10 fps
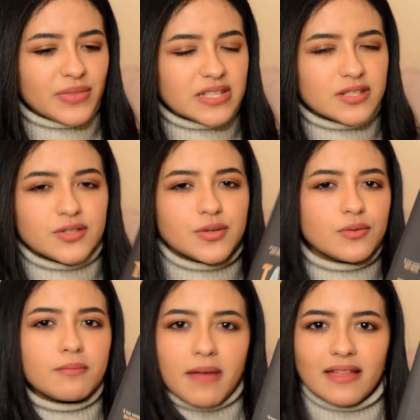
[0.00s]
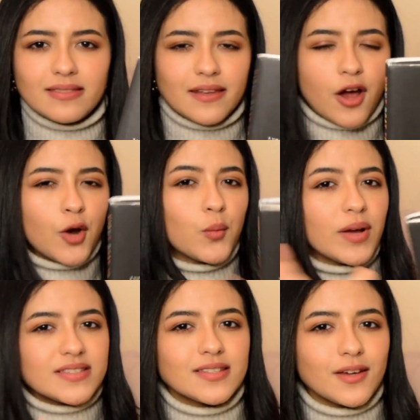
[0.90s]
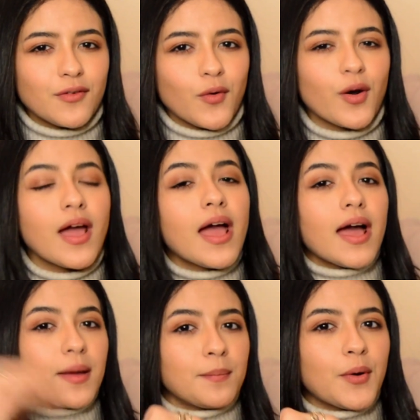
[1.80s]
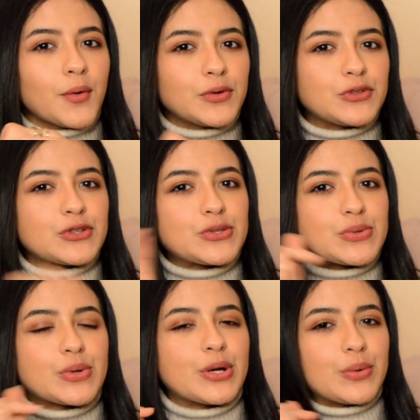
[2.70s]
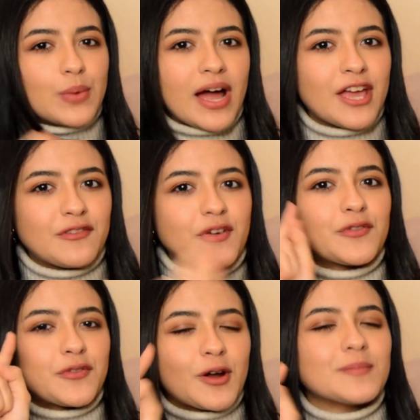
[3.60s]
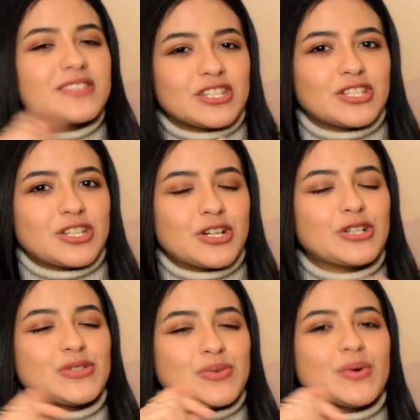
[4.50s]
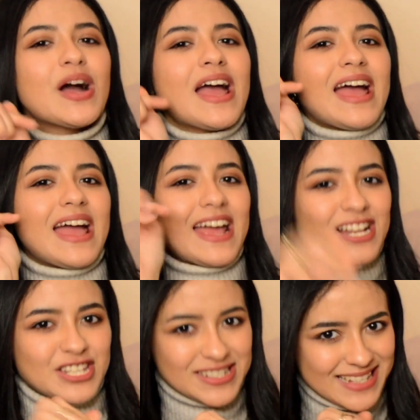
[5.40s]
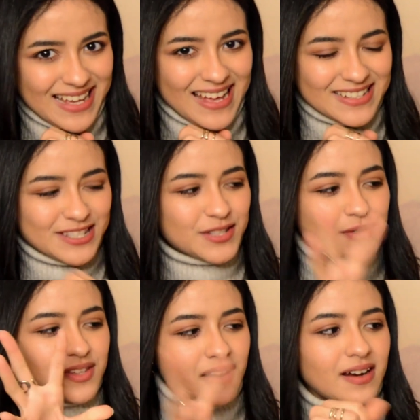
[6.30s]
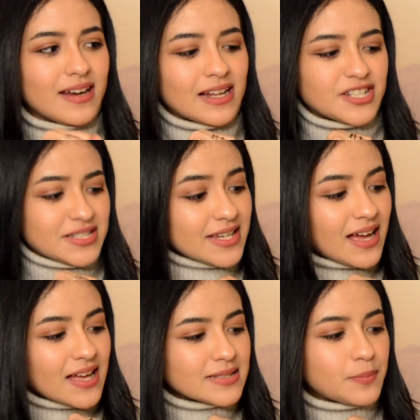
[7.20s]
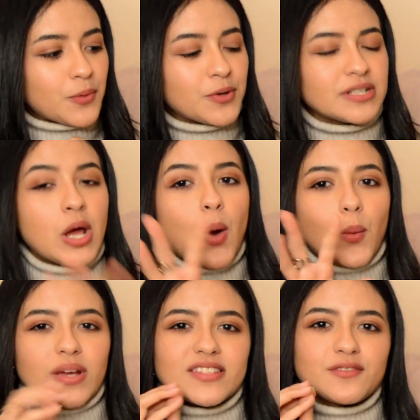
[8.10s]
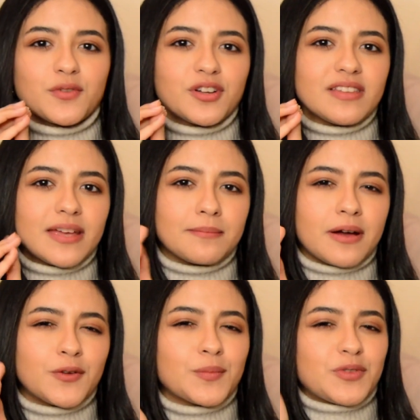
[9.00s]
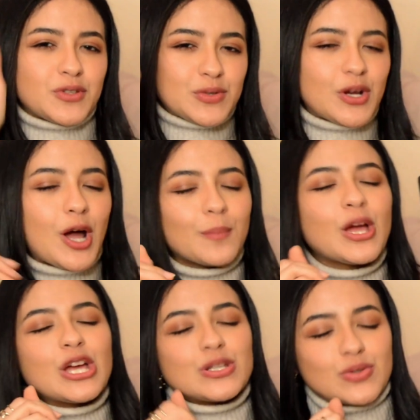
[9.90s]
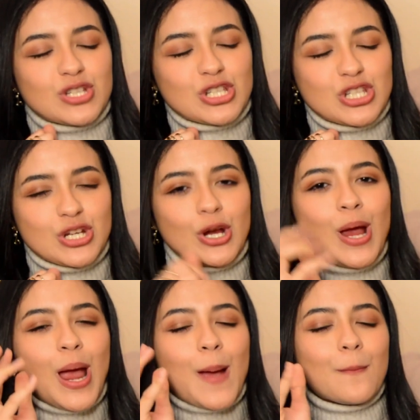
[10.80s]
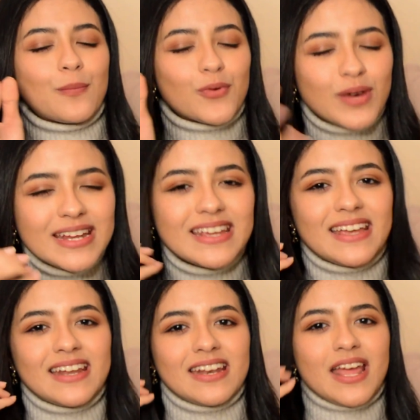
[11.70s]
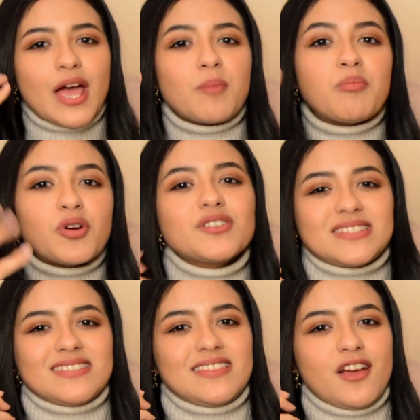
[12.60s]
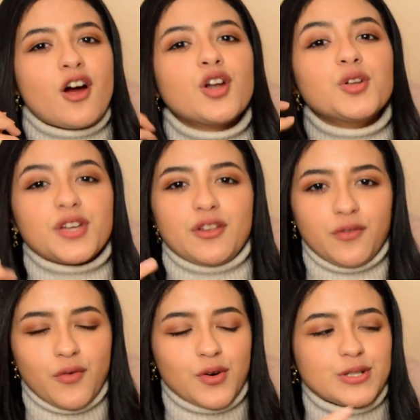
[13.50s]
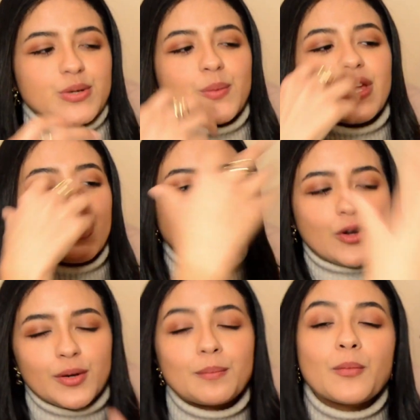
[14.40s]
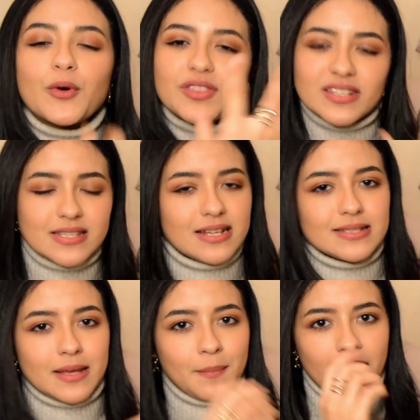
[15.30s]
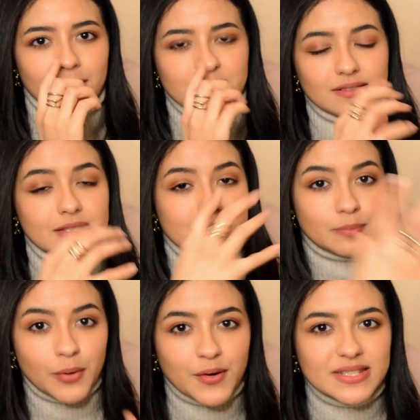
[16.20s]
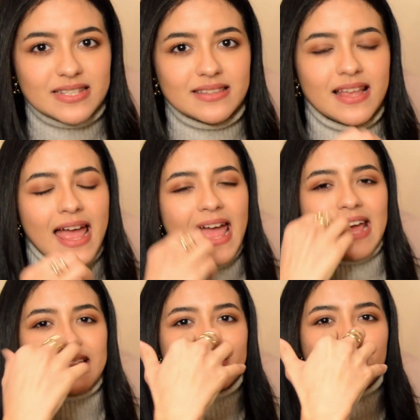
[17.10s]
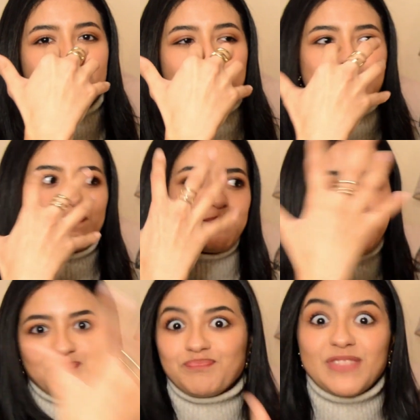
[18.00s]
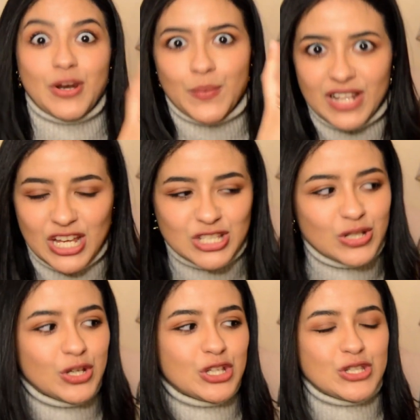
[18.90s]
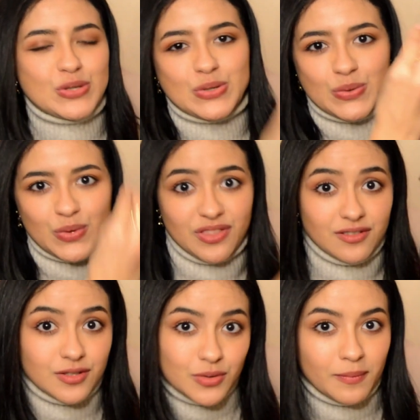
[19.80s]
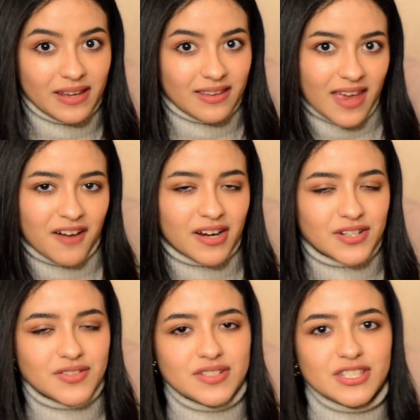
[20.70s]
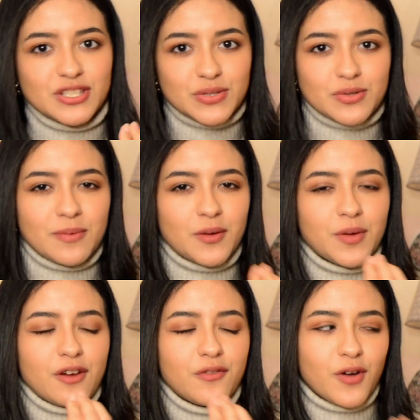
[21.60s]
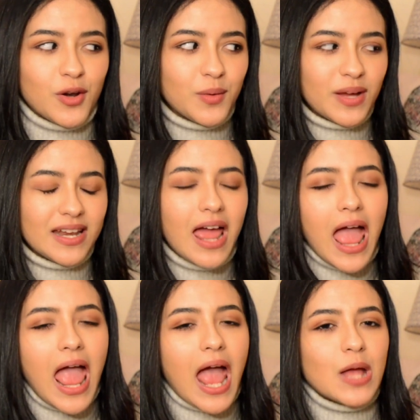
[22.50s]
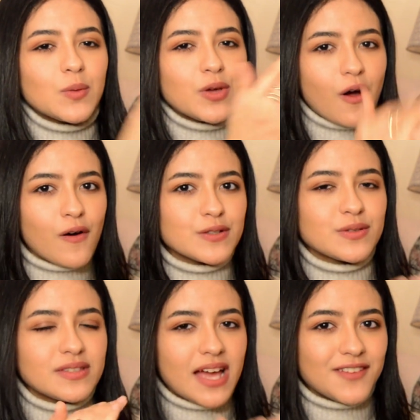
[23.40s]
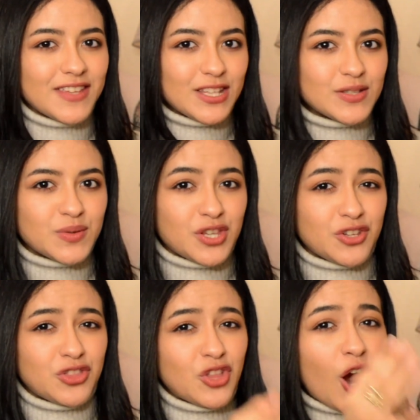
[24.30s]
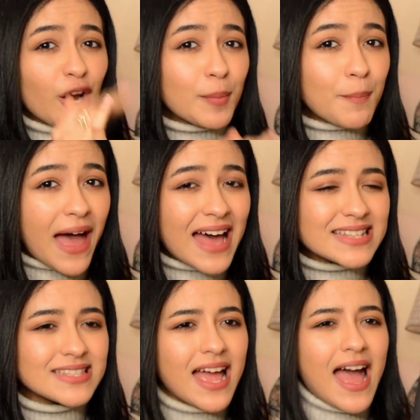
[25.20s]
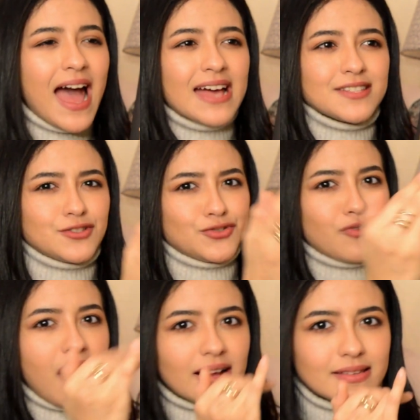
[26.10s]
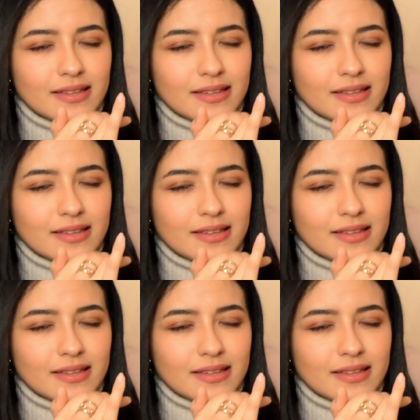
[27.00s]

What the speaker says: these two men that are waiting for a boat to arrive from Tanger to El Jazeera's. So they are in Al Jazeera's port waiting for a night boat to come to Tanger, bringing a person they are looking for. So we learn more details about this person and their relation to the two main characters, these two men we are following, and we also dive into their dark past as drug